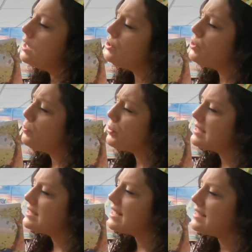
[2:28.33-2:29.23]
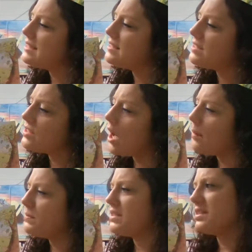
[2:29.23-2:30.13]
Do princesses
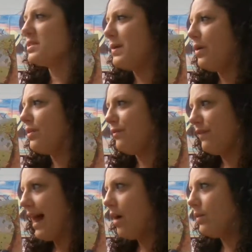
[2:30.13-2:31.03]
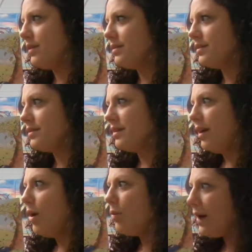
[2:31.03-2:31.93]
stop to smell the flowers?
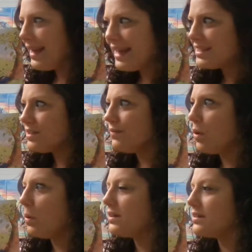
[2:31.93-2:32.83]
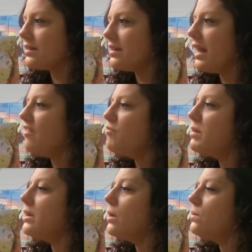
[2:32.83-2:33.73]
Why, yes, of course. They've
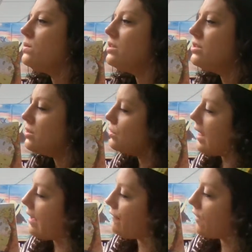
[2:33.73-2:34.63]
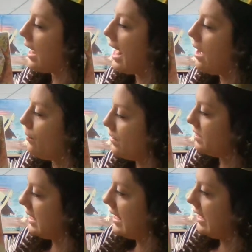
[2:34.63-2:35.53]
been known to do that for
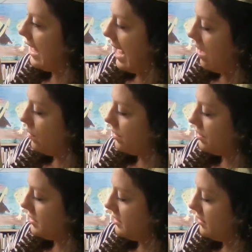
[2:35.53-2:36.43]
hours and hours.